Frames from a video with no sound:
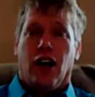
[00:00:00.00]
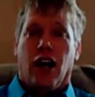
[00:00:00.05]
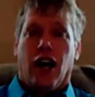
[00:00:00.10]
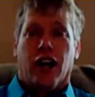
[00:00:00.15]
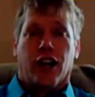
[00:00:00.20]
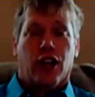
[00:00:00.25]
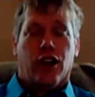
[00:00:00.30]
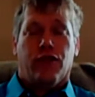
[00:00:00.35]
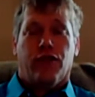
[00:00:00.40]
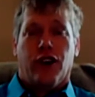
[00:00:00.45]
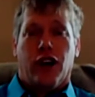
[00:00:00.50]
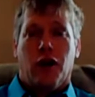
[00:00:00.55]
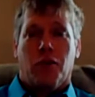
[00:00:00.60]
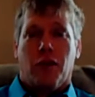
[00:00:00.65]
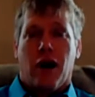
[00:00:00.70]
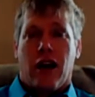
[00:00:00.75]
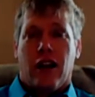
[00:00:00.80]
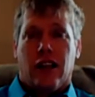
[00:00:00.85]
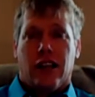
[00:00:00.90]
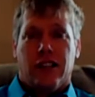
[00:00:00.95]
A good friend of
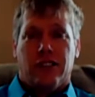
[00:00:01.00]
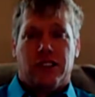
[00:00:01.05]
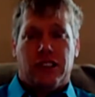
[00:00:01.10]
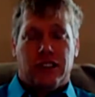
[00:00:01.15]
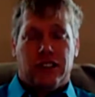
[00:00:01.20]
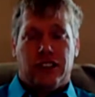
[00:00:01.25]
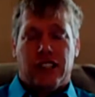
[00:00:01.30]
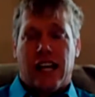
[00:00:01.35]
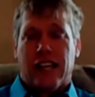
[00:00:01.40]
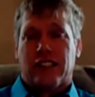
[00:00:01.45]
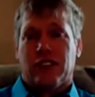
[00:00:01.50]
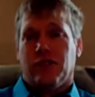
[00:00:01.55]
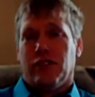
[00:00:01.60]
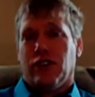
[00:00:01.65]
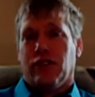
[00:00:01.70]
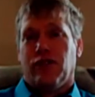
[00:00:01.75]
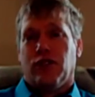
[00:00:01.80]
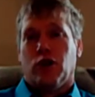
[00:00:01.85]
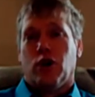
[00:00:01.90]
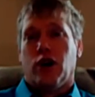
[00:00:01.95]
mine lives in
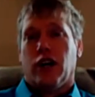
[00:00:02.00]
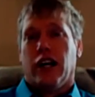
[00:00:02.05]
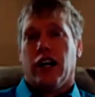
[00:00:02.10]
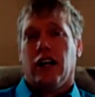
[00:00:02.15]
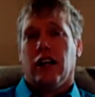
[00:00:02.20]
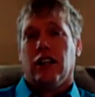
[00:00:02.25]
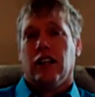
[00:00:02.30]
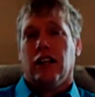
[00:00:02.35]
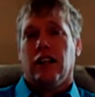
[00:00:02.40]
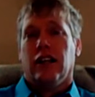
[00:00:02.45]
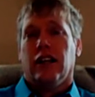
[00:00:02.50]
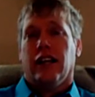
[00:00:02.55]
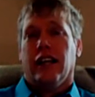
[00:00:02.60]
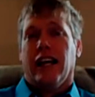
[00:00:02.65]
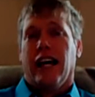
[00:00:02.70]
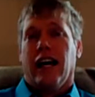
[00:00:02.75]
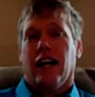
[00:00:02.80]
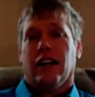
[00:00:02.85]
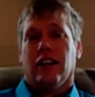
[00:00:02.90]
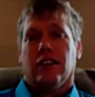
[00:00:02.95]
Jacksonville, Florida, and
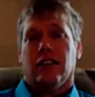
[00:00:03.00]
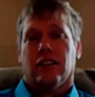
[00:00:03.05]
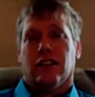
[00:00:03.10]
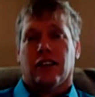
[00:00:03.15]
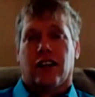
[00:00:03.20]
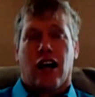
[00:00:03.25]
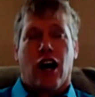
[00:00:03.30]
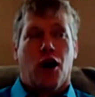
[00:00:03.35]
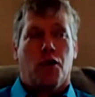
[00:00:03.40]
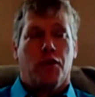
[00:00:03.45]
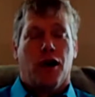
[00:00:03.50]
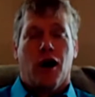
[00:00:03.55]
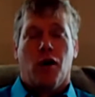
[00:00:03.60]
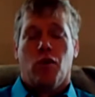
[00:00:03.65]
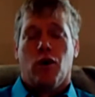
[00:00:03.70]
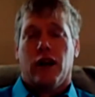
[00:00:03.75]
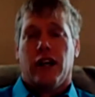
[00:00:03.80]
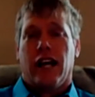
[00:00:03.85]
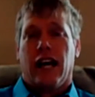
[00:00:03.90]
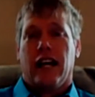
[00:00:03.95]
that called me up
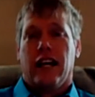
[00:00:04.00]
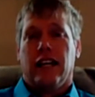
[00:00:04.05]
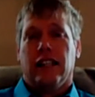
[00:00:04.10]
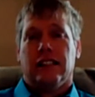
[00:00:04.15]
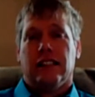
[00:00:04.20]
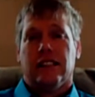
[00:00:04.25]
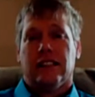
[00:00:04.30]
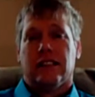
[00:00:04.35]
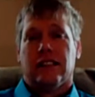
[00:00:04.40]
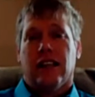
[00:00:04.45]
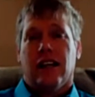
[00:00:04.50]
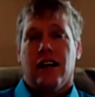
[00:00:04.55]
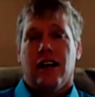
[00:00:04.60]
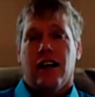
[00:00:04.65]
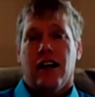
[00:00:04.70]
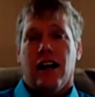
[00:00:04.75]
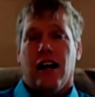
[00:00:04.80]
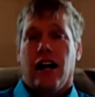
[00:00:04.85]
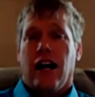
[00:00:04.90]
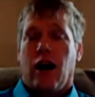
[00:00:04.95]
one day and he says,
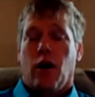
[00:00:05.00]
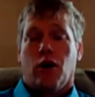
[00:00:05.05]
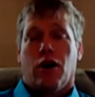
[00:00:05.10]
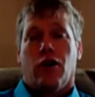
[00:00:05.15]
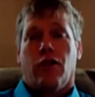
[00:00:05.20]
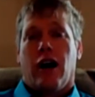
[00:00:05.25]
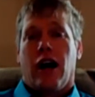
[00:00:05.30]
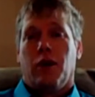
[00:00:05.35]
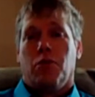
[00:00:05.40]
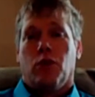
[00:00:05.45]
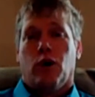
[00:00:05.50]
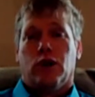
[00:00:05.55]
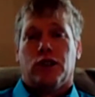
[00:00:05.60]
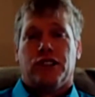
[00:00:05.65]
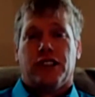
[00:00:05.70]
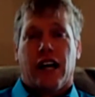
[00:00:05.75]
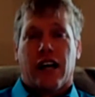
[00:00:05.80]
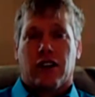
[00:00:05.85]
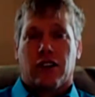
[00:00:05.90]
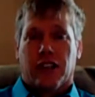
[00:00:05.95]
I want to ride
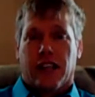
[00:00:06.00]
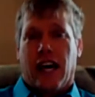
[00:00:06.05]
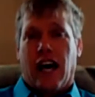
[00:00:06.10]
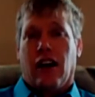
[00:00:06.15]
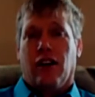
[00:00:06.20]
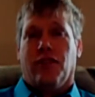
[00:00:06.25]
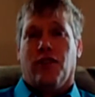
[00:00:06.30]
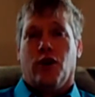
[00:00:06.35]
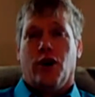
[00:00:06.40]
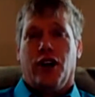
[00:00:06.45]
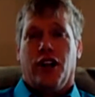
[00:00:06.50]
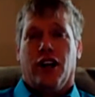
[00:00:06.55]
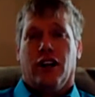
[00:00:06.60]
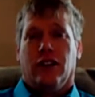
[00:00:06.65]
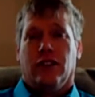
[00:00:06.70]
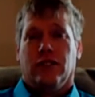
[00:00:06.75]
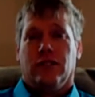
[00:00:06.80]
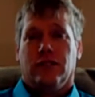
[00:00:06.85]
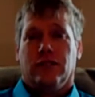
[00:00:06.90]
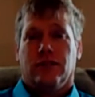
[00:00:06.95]
motorcycle to California.
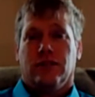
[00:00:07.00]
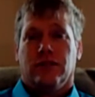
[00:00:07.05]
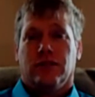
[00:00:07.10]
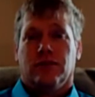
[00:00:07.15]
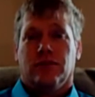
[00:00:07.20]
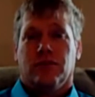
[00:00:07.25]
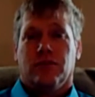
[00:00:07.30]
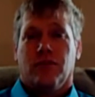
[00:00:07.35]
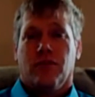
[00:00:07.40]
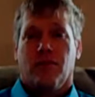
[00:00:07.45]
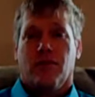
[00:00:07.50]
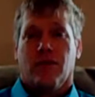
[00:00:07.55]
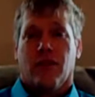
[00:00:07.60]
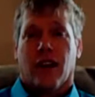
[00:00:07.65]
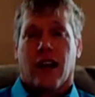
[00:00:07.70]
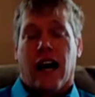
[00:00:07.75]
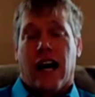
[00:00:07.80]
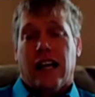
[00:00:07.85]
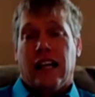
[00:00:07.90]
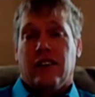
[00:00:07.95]

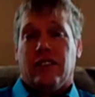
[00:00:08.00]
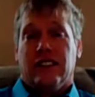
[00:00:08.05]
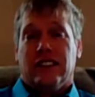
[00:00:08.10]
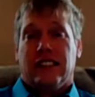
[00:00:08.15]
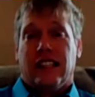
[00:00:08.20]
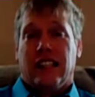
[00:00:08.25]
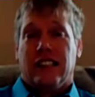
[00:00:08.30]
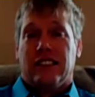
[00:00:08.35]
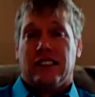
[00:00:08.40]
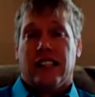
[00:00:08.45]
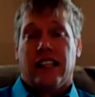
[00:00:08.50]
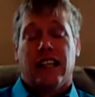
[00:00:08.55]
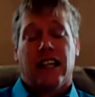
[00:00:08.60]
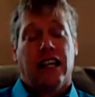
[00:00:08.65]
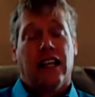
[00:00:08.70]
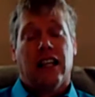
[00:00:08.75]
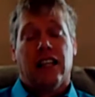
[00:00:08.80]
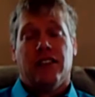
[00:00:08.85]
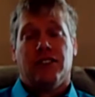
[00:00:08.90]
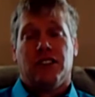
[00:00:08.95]
I live in Tennessee,
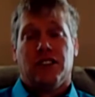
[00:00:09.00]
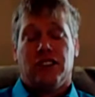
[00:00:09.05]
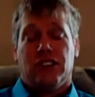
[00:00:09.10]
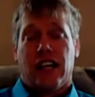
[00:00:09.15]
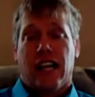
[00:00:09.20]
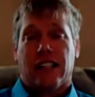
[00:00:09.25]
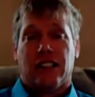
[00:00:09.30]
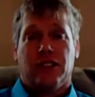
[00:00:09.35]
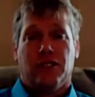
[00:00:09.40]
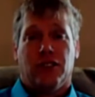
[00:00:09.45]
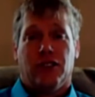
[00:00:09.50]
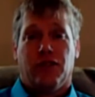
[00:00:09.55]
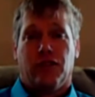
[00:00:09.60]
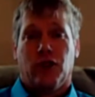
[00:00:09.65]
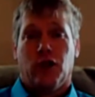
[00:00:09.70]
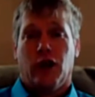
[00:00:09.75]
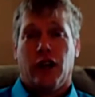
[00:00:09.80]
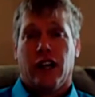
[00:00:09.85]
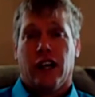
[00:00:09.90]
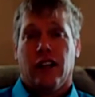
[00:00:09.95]
he lives in Jacksonville,
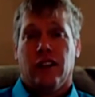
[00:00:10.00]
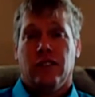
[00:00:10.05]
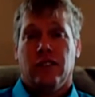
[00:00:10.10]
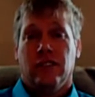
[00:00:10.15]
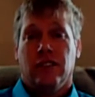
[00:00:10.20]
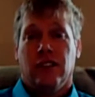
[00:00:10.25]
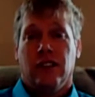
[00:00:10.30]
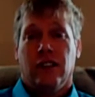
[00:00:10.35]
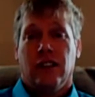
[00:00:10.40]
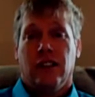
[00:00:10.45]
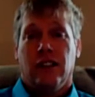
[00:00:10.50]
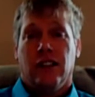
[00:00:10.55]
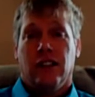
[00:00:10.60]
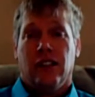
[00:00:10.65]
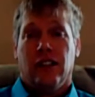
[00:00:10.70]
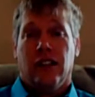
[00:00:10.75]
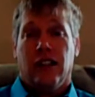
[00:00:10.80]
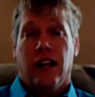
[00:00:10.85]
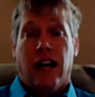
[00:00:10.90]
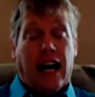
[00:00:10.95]
Florida.
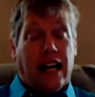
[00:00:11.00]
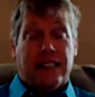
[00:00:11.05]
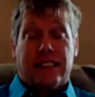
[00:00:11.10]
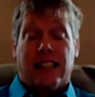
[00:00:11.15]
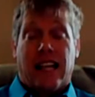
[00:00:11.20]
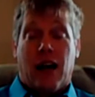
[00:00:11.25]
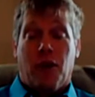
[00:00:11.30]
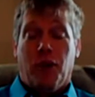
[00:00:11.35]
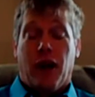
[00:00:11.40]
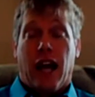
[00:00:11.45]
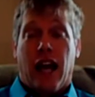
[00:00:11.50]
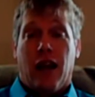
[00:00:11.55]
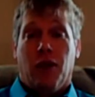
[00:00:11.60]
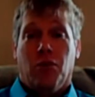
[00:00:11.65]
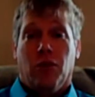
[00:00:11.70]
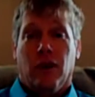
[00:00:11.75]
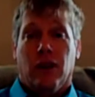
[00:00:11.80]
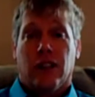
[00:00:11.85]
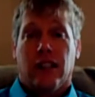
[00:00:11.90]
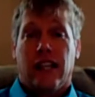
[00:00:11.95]
I said, I'm game,
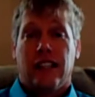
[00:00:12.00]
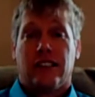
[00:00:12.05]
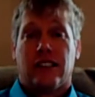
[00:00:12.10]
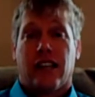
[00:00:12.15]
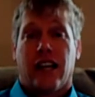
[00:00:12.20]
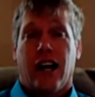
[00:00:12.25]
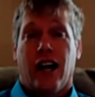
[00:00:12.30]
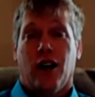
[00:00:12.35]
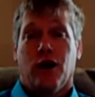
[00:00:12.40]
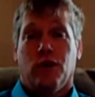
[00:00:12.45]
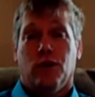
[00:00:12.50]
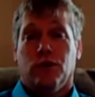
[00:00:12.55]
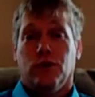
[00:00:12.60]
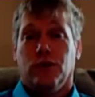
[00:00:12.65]
let's go.